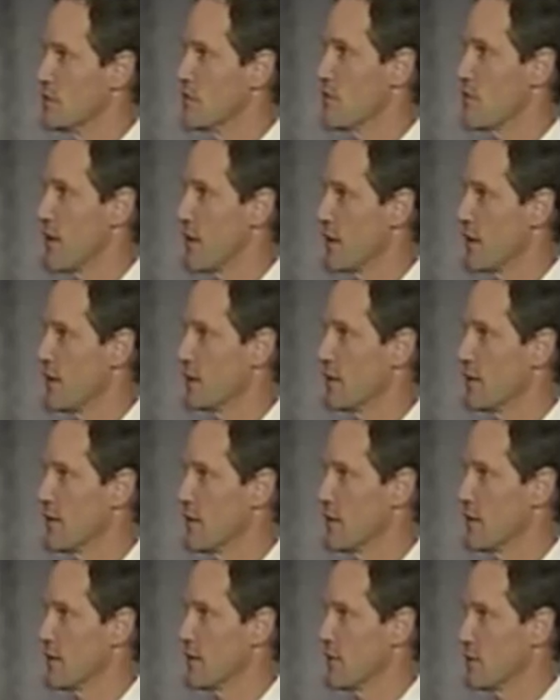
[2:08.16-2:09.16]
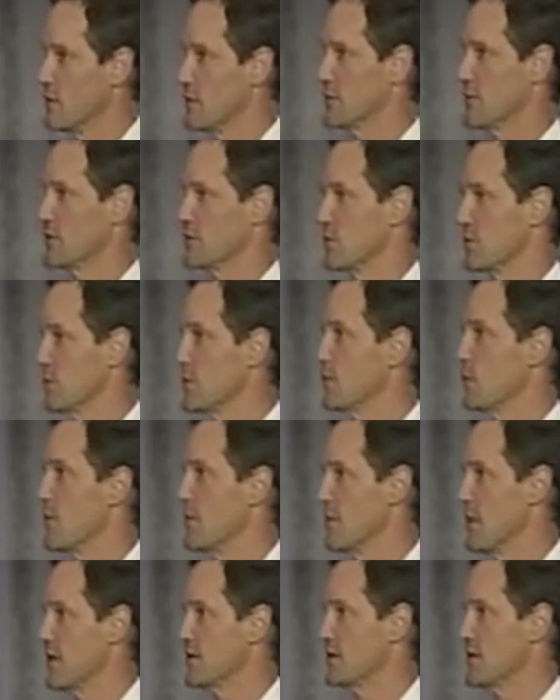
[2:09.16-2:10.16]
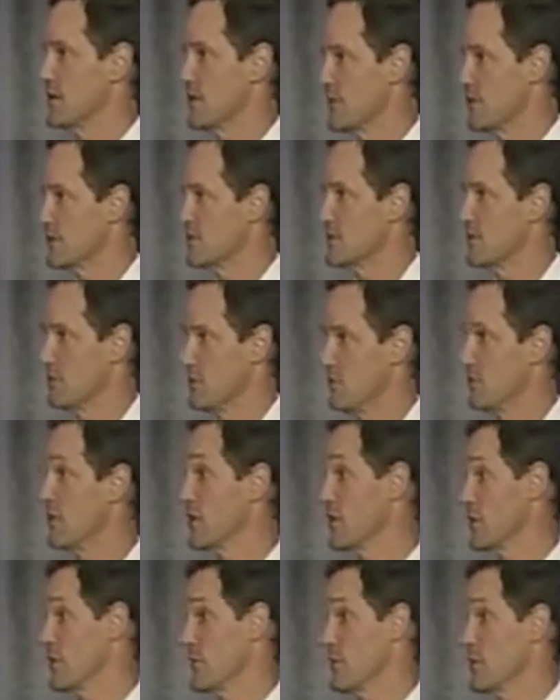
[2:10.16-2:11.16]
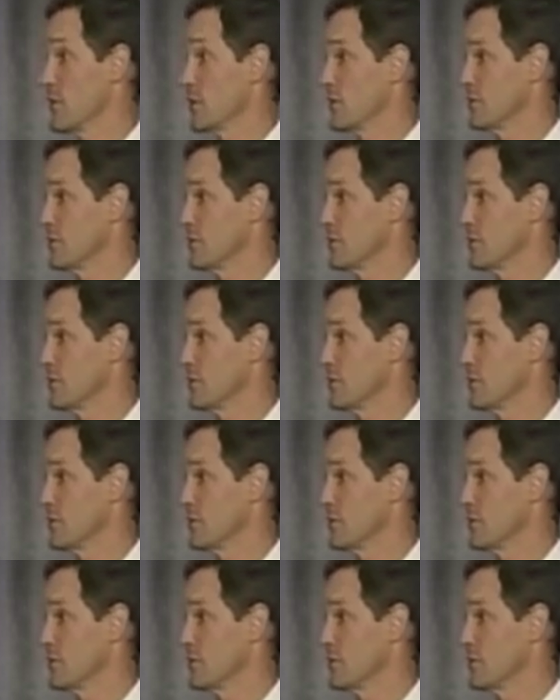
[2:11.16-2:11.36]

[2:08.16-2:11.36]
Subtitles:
brand, which is really what makes a difference in moving them forward.